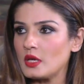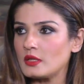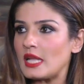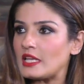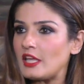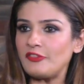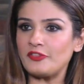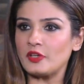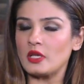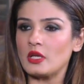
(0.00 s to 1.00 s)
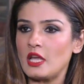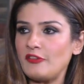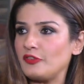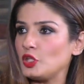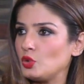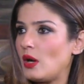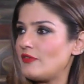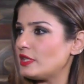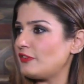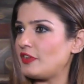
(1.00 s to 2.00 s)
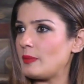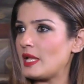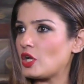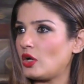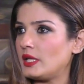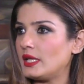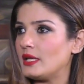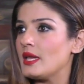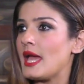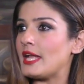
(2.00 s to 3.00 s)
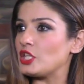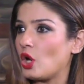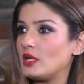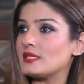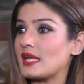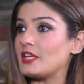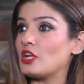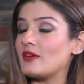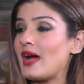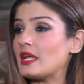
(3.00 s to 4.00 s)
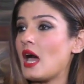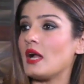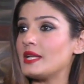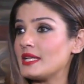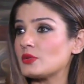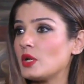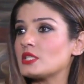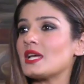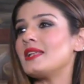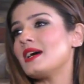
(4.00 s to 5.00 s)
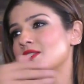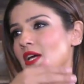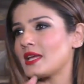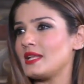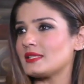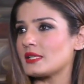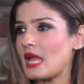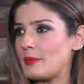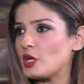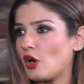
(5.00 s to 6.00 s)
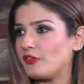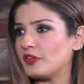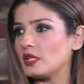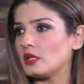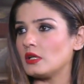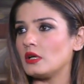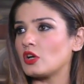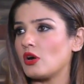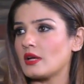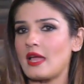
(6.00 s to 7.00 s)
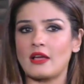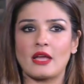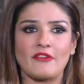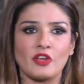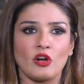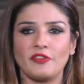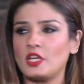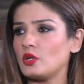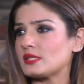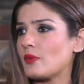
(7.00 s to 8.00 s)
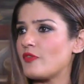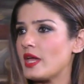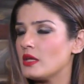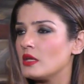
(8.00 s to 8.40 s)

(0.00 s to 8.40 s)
That if you are with a female colleague and you all decide you all have had a hard day's work, chal yaar jaake, let's grab a coffee cafe coffee day or somewhere.